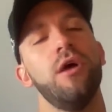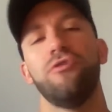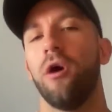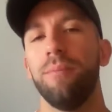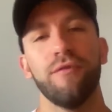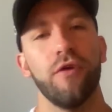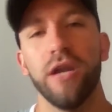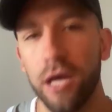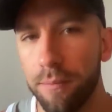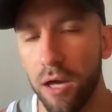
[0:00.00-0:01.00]
Don't be afraid
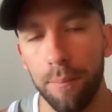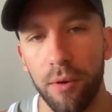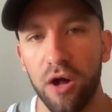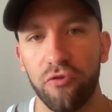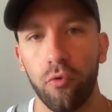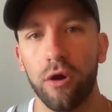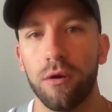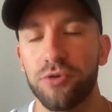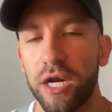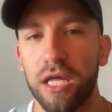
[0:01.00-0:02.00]
to hit me up on Twitter.
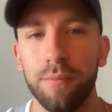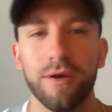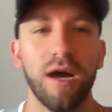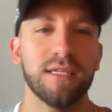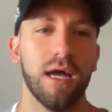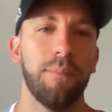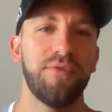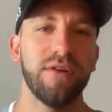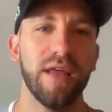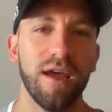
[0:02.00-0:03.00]
I'm trying to keep you guys up
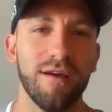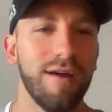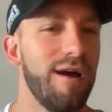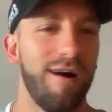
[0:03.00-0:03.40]
to date